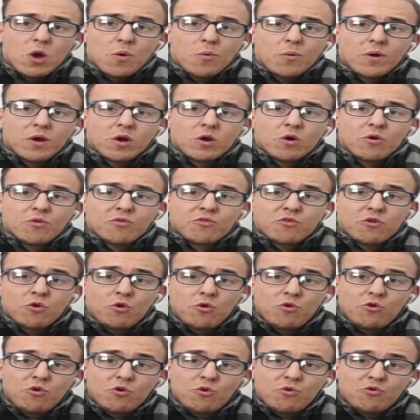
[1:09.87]
We've got
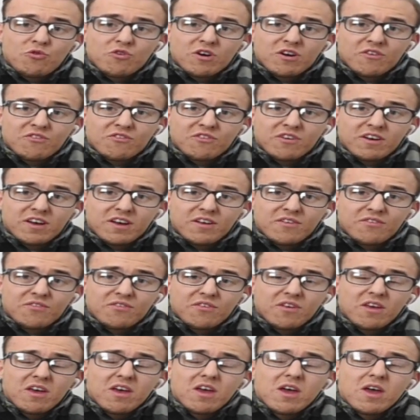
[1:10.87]
two new
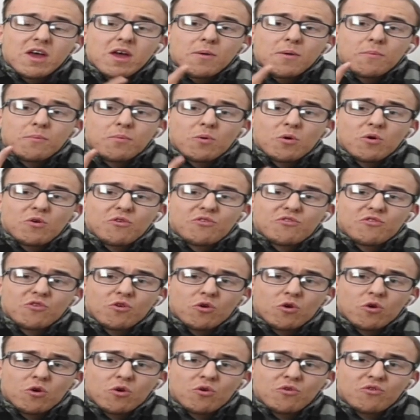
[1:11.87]
judges, Boy
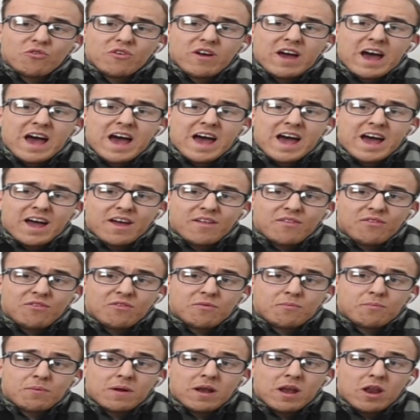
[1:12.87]
George
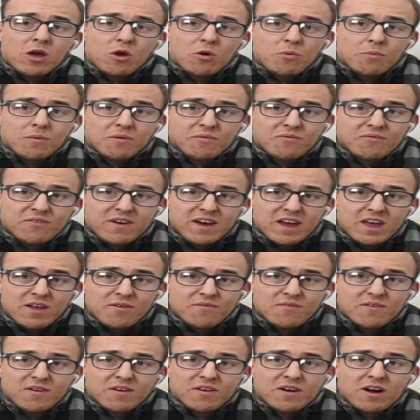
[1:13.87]
and Paloma
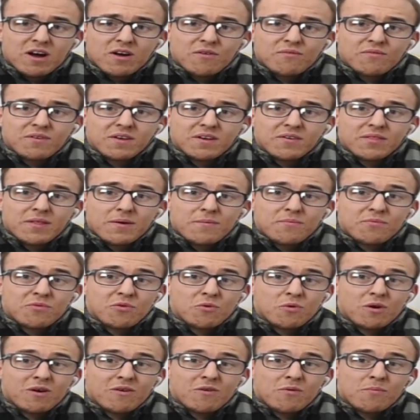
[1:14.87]
Faith. I think them
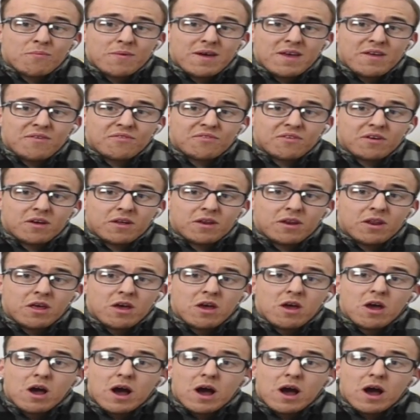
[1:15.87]
two are amazing.